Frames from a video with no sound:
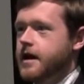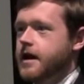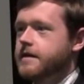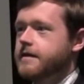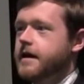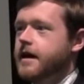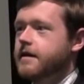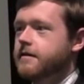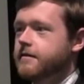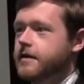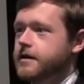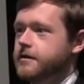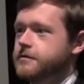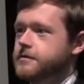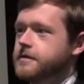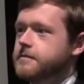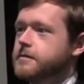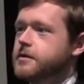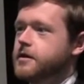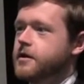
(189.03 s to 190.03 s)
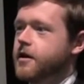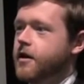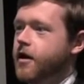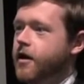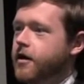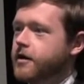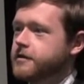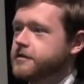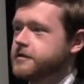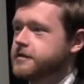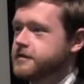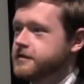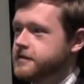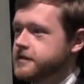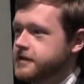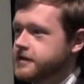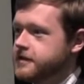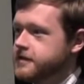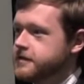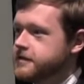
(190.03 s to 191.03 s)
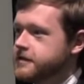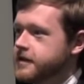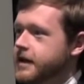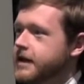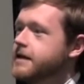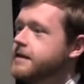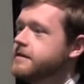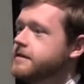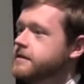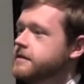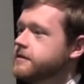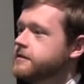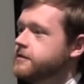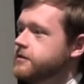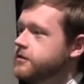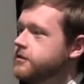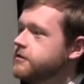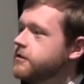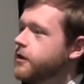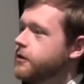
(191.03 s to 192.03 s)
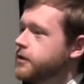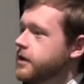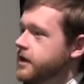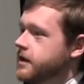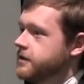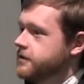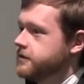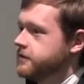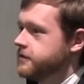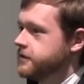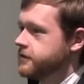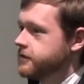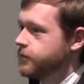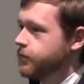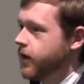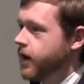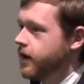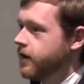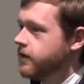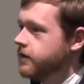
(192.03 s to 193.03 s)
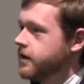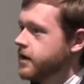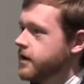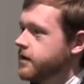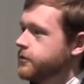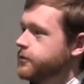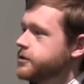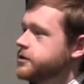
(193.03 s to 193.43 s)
and that allows them to cause disease in these new locations as well,